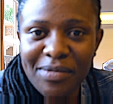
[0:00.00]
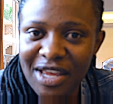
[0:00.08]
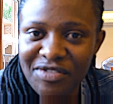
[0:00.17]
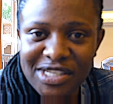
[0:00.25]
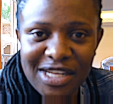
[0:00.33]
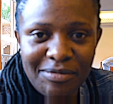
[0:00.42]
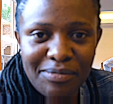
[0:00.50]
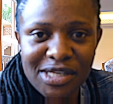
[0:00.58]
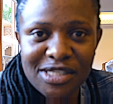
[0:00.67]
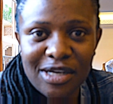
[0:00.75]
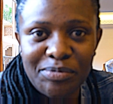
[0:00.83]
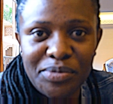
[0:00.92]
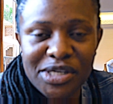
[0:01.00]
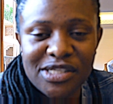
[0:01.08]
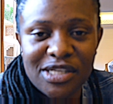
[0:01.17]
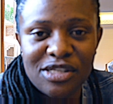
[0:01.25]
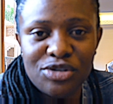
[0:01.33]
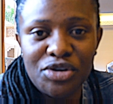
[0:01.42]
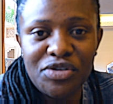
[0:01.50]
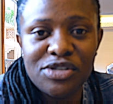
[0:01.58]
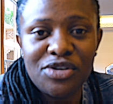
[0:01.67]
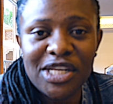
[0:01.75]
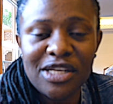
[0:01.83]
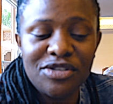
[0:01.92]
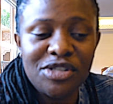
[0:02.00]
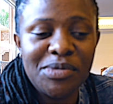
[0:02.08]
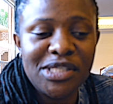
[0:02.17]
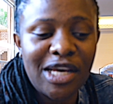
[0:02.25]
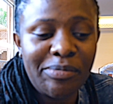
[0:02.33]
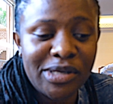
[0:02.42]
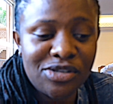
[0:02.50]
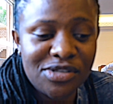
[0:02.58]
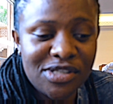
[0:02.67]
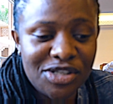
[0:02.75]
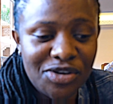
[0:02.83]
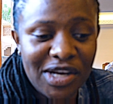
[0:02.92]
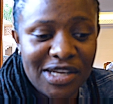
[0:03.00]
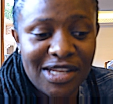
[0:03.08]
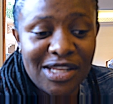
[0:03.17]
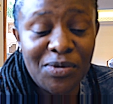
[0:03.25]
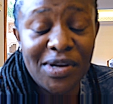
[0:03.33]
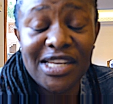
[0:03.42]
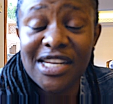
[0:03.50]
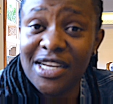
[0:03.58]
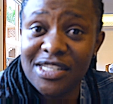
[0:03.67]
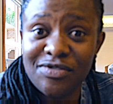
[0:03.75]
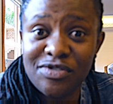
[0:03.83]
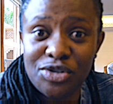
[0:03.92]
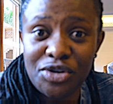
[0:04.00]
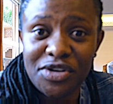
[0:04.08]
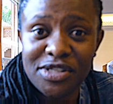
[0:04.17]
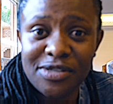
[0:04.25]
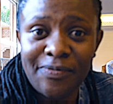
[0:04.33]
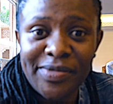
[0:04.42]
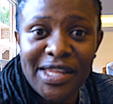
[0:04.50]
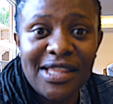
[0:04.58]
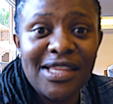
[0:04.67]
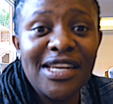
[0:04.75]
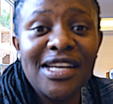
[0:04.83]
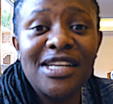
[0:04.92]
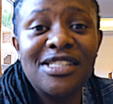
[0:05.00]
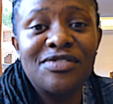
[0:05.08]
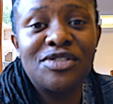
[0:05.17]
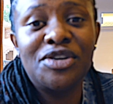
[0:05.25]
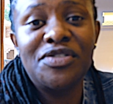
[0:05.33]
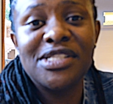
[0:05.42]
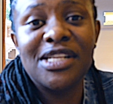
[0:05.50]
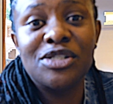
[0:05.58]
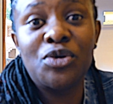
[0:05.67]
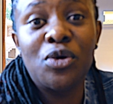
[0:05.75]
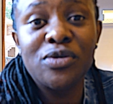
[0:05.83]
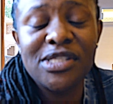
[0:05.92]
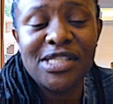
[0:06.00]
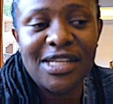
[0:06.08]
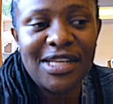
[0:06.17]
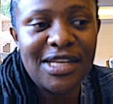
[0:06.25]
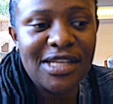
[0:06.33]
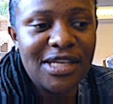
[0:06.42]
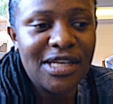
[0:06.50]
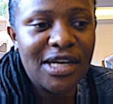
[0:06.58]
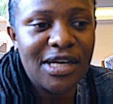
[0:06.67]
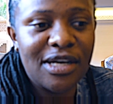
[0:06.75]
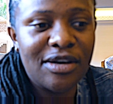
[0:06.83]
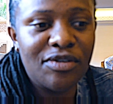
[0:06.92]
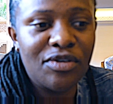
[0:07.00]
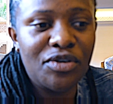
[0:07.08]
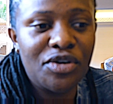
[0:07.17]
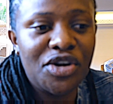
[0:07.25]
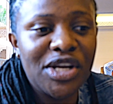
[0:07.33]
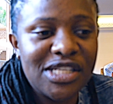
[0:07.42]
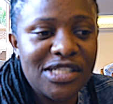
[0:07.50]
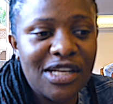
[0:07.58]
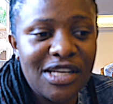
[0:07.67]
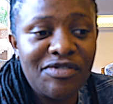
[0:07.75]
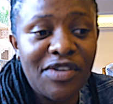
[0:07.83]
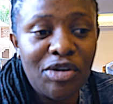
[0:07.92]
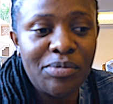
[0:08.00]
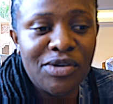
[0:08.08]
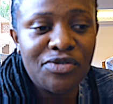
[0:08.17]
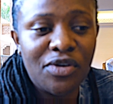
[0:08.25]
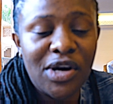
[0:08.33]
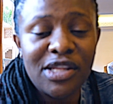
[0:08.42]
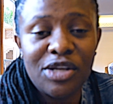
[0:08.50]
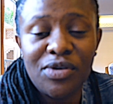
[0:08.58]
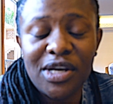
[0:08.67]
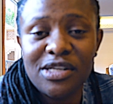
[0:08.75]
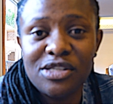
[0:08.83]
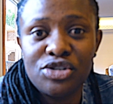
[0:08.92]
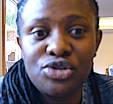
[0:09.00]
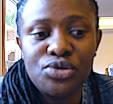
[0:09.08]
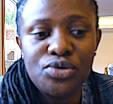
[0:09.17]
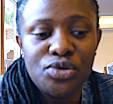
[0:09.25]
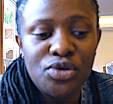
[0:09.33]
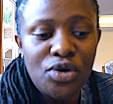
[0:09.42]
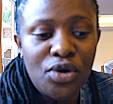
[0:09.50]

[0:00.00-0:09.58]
Every time media printed stories on LGBTI persons in Uganda, there were negative stories. The negative stories that constantly created an environment for other Ugandans to